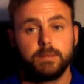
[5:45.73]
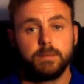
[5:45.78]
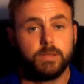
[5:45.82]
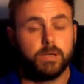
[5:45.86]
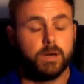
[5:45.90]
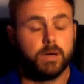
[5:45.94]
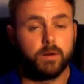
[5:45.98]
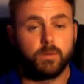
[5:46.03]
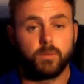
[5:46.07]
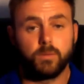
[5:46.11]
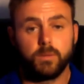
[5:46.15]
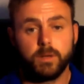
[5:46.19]

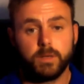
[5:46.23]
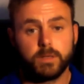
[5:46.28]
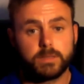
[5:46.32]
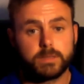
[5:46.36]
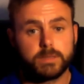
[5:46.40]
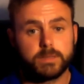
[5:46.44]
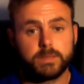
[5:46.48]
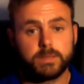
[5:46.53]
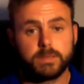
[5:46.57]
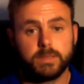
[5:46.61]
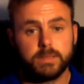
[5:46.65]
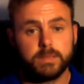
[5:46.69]
It
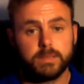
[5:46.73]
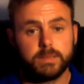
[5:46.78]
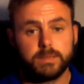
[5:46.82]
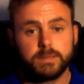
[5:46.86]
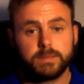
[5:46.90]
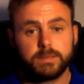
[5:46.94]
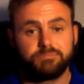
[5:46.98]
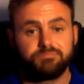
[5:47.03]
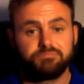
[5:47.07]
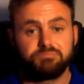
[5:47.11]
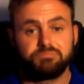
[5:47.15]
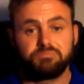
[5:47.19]
works.
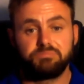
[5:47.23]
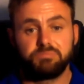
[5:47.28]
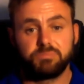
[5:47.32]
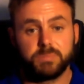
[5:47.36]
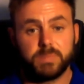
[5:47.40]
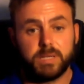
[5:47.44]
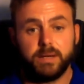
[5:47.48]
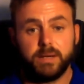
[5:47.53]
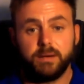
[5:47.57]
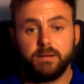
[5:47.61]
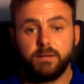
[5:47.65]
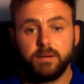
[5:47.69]

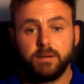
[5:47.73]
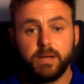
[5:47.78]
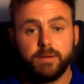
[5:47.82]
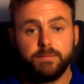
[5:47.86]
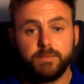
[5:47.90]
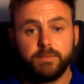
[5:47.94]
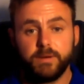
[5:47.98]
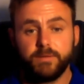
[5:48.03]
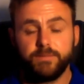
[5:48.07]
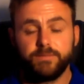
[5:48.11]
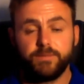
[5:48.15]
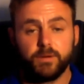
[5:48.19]
I don't have
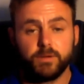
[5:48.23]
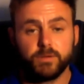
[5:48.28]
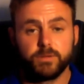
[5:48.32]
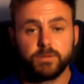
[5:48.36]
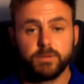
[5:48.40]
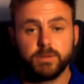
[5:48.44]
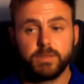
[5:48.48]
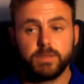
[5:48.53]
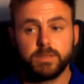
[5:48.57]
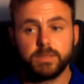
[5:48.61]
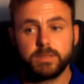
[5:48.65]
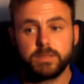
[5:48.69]
any faults
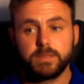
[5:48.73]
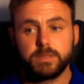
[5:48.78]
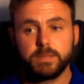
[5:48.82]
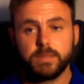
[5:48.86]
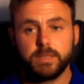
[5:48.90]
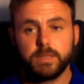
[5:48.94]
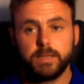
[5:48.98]
with it.